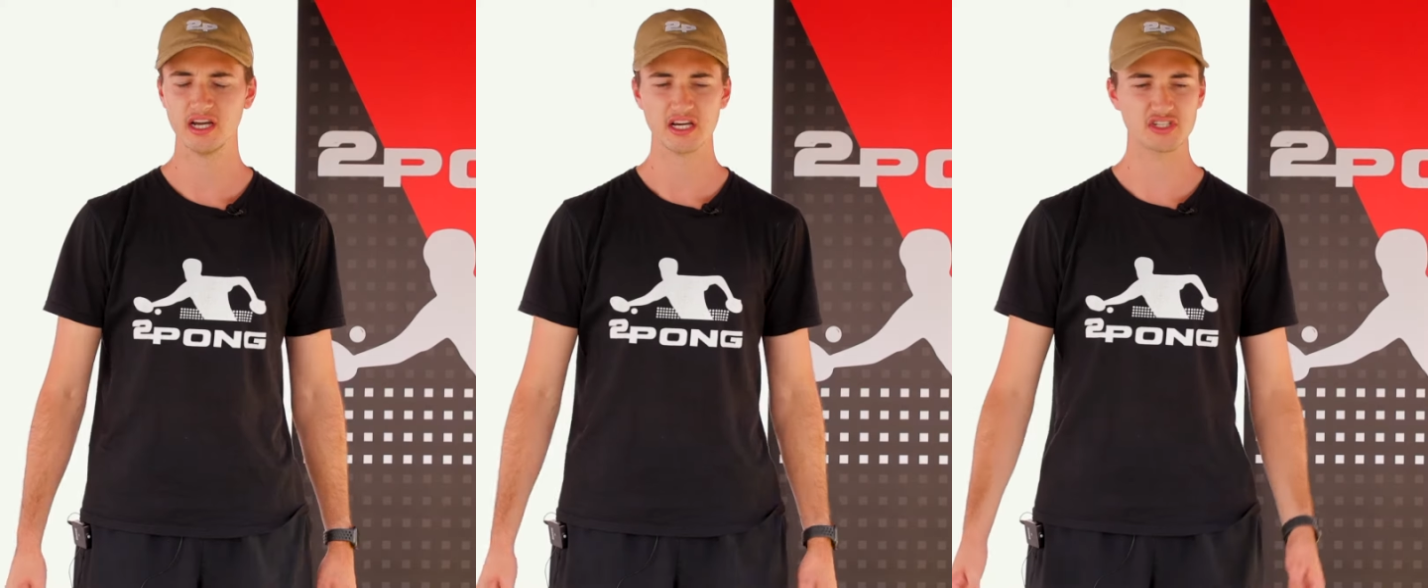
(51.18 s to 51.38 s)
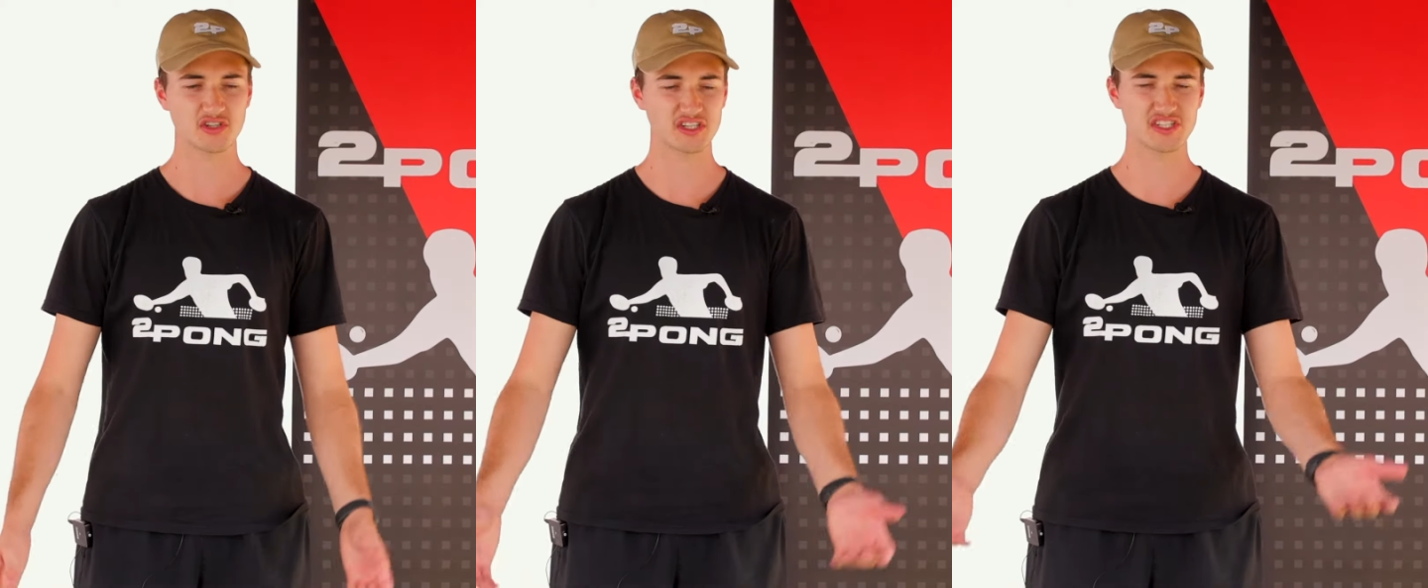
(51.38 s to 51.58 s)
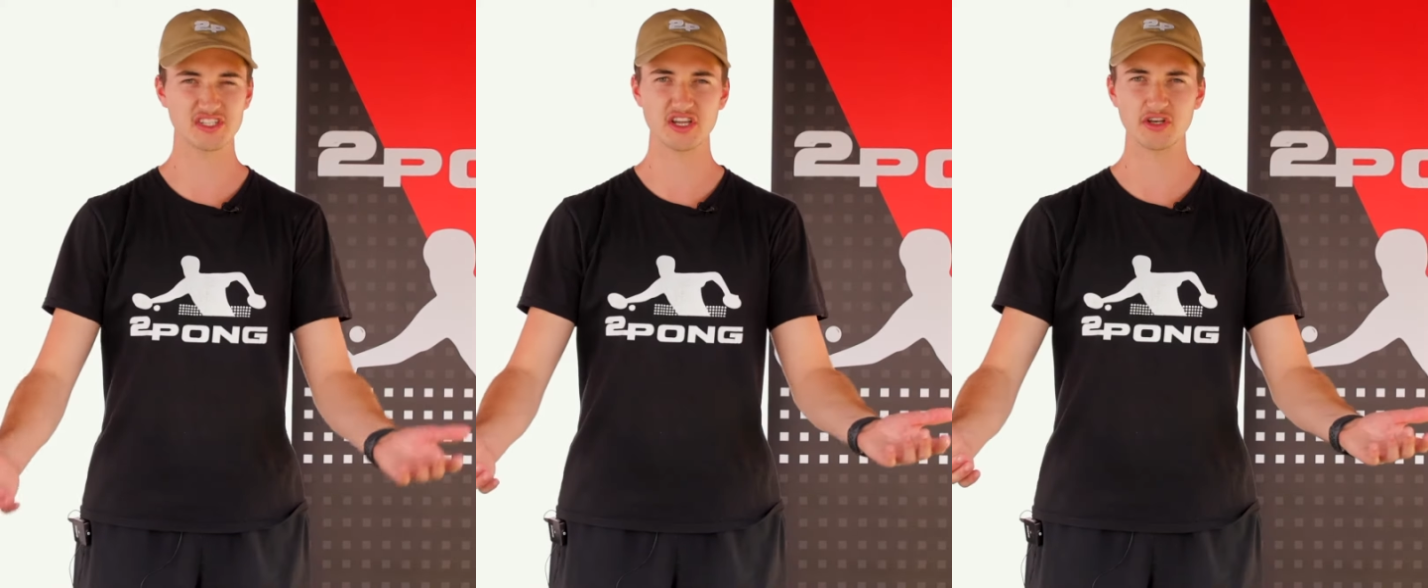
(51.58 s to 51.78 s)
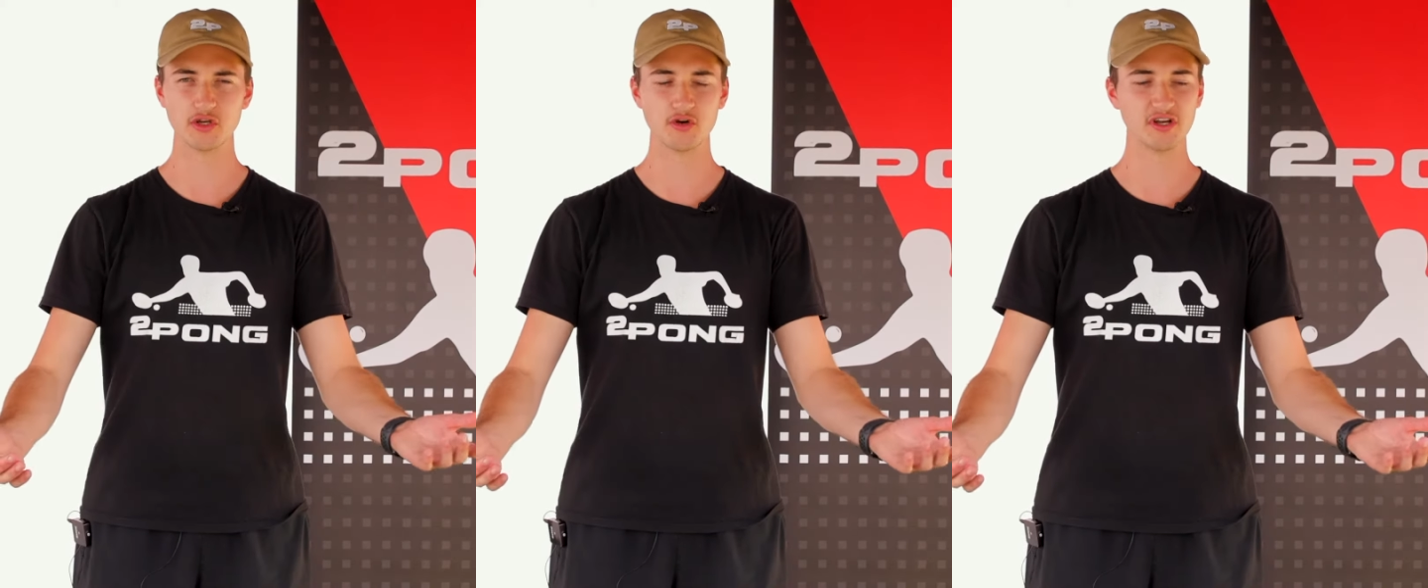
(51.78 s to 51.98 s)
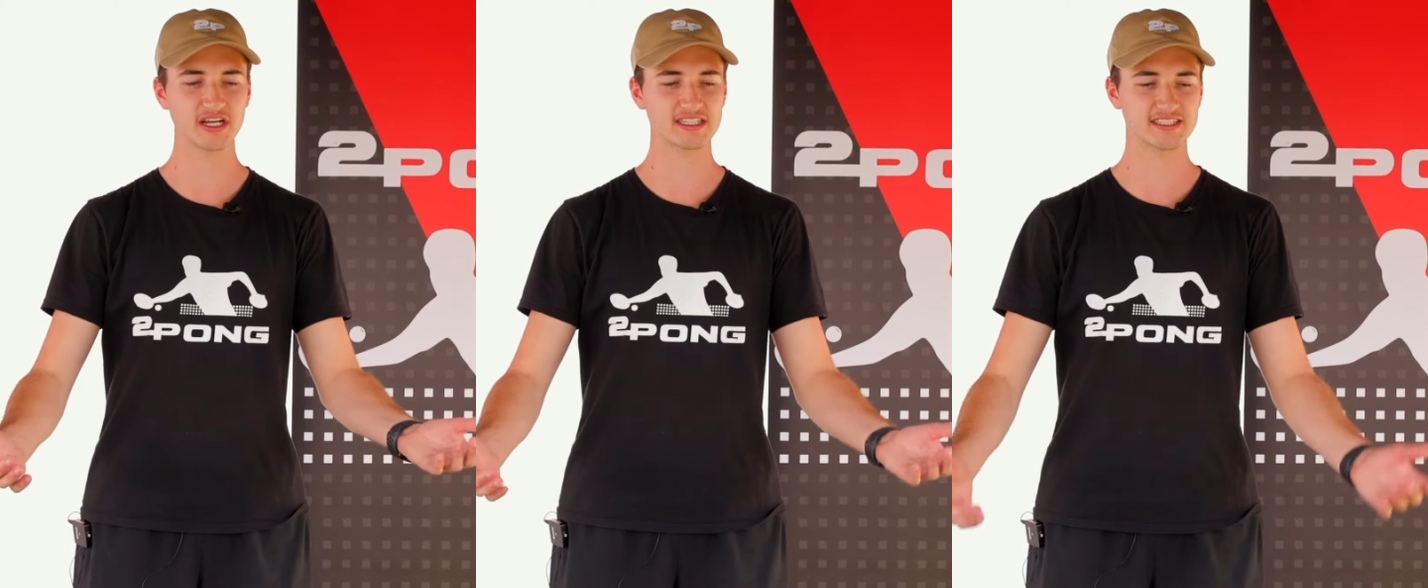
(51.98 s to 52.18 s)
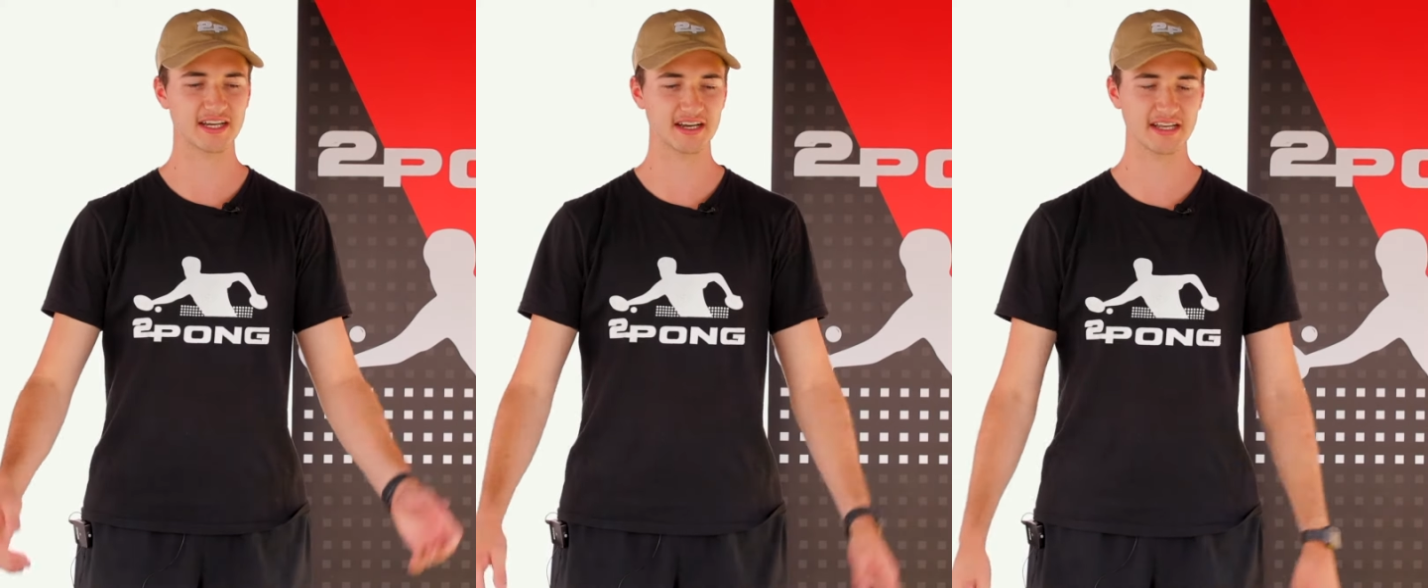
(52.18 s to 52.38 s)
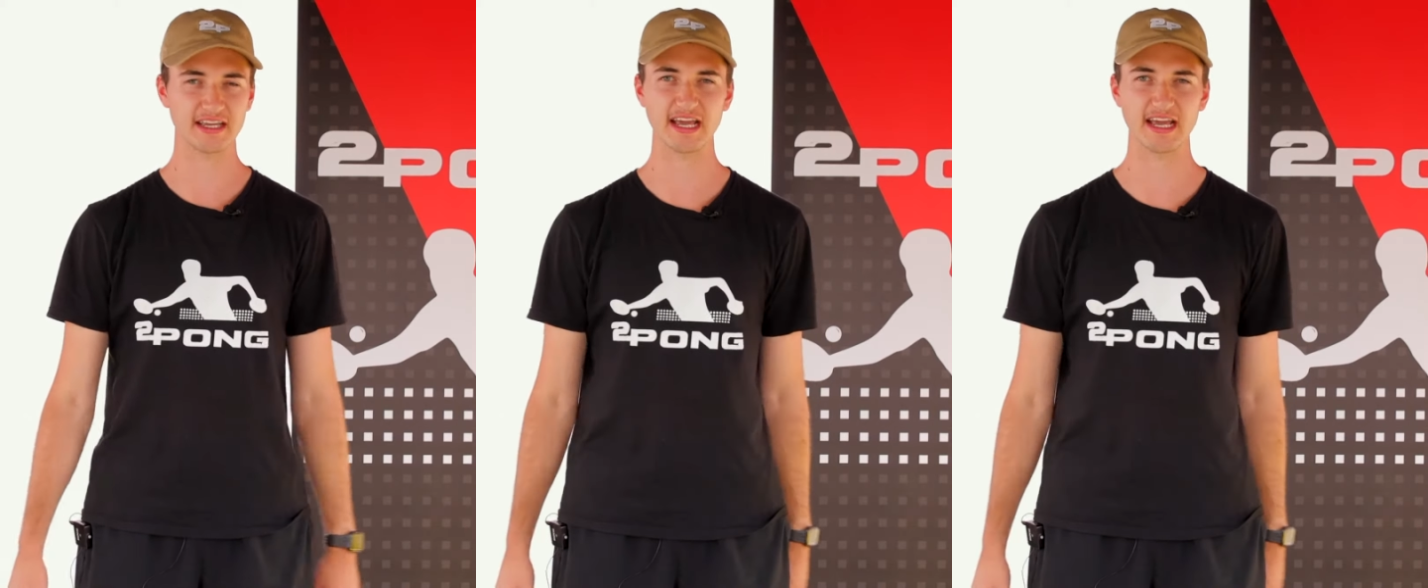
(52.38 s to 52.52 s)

So this is a new and exciting